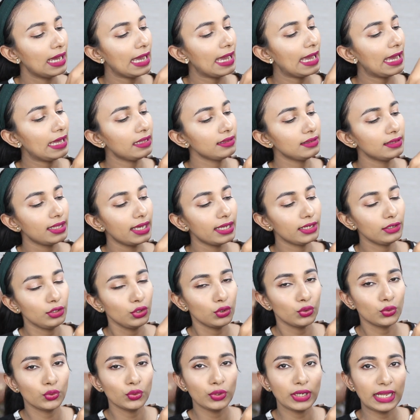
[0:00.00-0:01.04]
and then
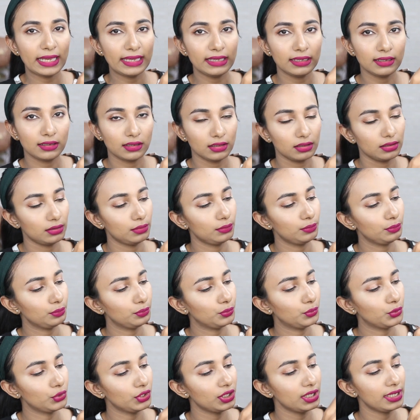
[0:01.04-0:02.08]
you like
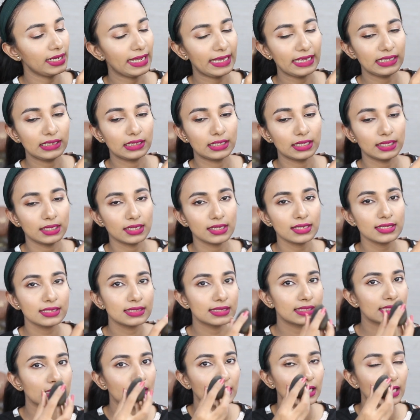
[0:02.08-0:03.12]
put it like
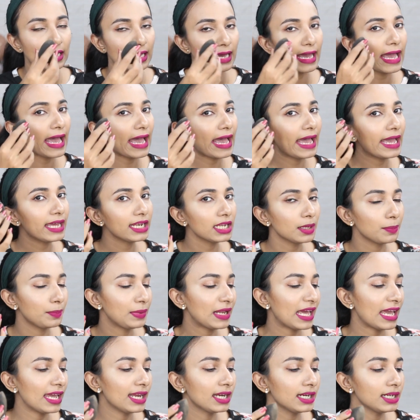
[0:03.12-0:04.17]
this and
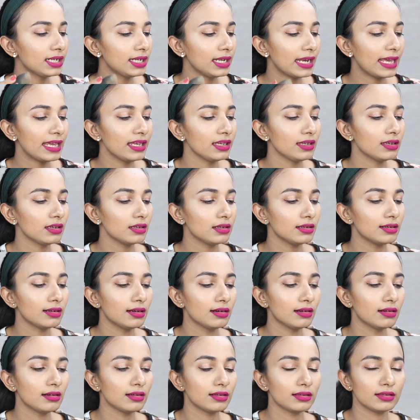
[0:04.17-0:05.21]
apply it like
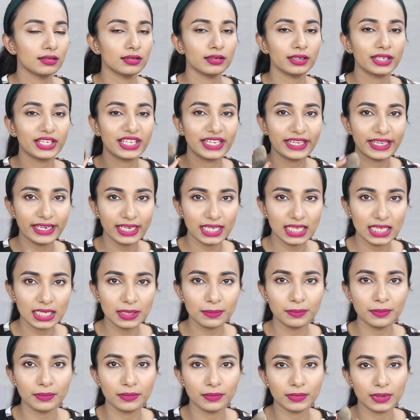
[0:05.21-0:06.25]
a
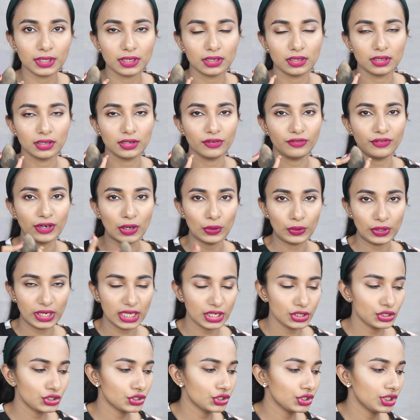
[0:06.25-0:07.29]
cream
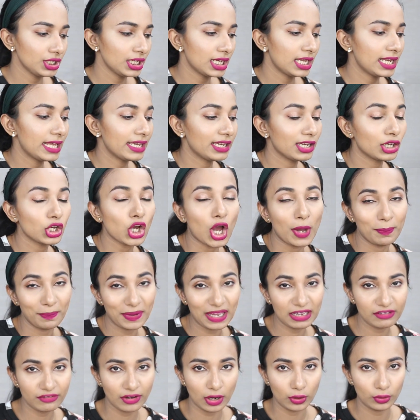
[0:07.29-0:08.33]
foundation, yeah, like a
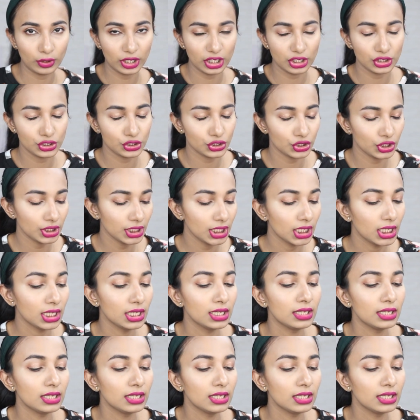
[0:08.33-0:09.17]
compact foundation.